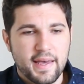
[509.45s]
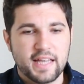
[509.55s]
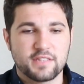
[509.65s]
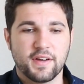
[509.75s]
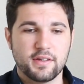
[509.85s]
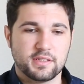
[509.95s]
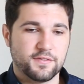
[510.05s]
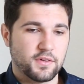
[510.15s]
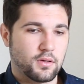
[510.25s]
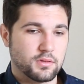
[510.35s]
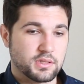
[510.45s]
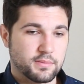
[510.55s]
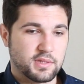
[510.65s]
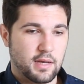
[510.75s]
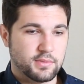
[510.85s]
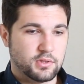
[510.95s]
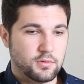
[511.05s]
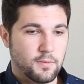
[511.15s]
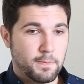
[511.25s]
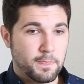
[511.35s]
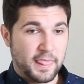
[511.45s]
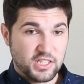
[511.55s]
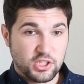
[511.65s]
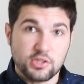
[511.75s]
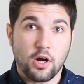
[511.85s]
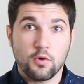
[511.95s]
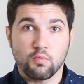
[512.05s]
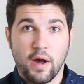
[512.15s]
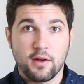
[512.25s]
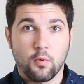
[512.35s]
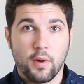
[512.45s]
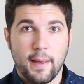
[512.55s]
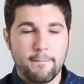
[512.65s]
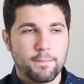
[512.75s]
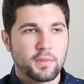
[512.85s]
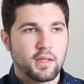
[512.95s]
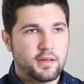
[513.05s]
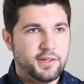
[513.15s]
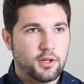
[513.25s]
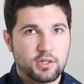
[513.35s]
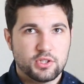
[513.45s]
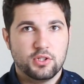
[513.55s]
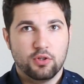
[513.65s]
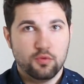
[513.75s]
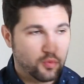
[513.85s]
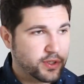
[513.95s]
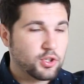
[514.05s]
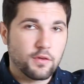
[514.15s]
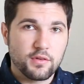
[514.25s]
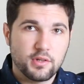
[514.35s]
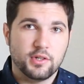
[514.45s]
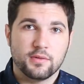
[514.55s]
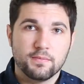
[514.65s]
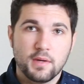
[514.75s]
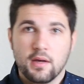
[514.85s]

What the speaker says: It's very difficult sometimes to start right away, you know, because you reach over your